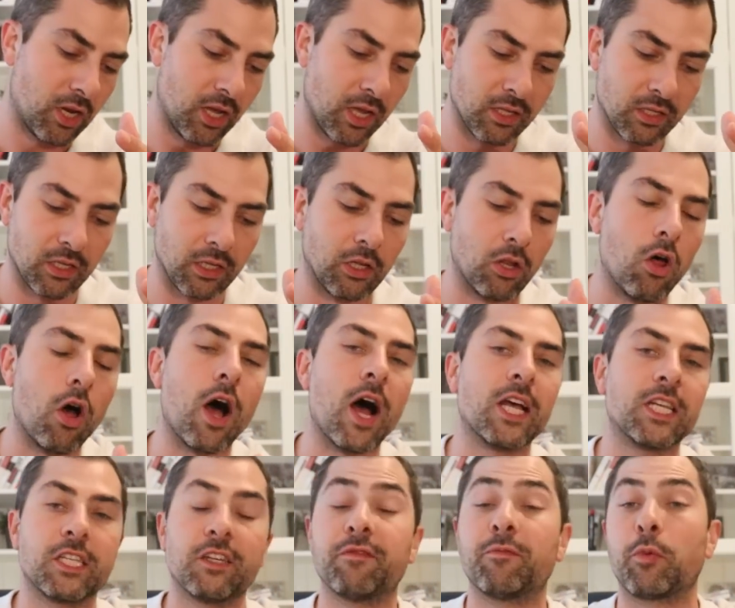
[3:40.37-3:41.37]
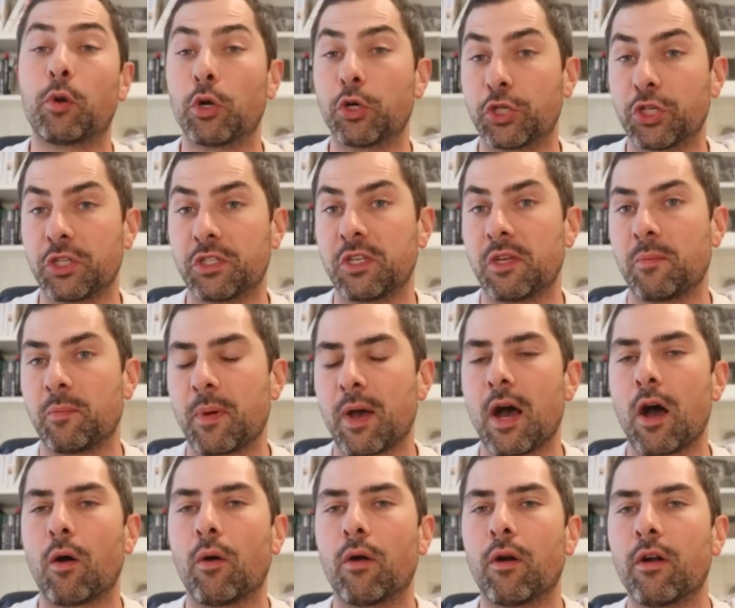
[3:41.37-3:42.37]
It's a loss of purchasing
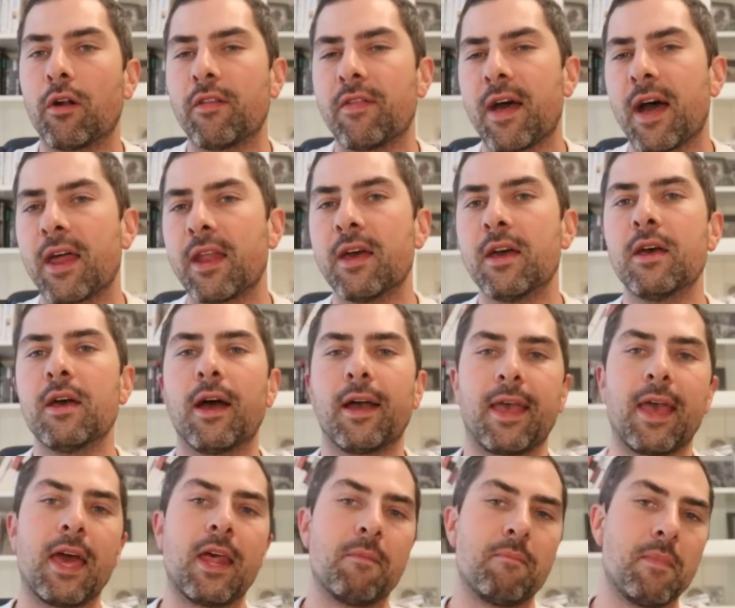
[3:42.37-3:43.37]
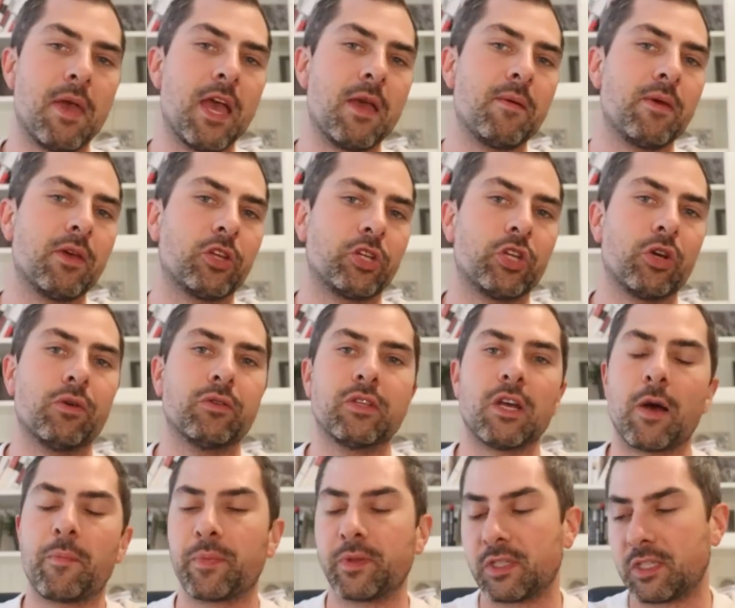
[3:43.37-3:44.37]
power that, again, maybe it shows
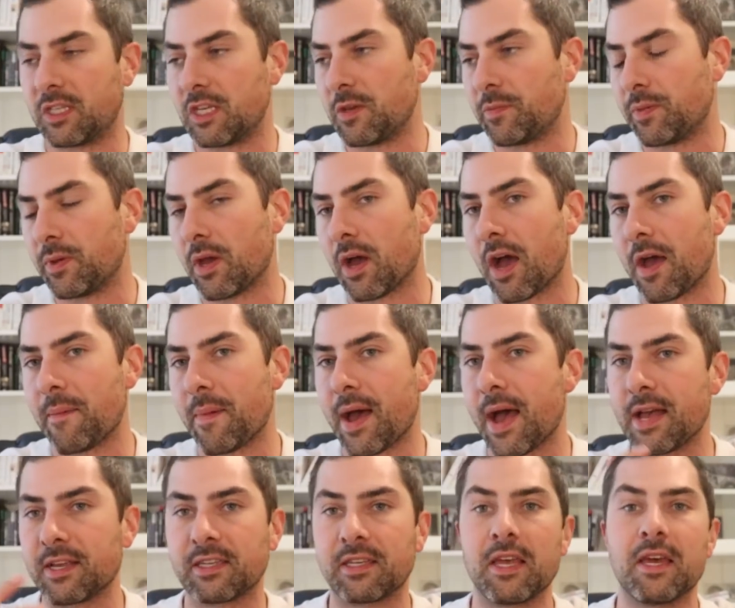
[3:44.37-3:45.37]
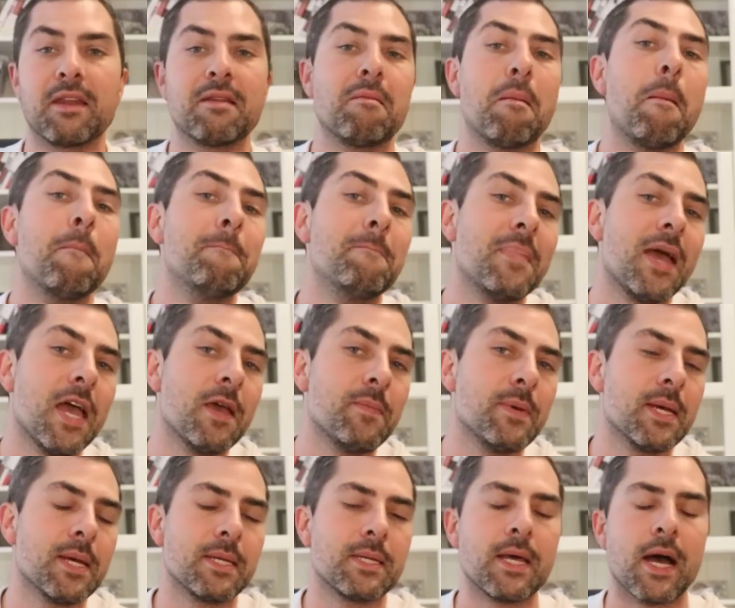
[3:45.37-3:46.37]
up in CPI basket,
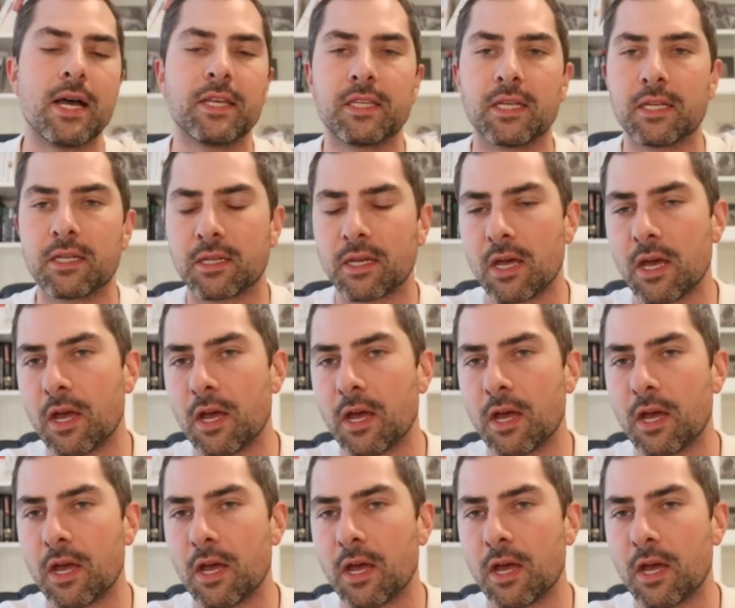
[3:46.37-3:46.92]
maybe it doesn't,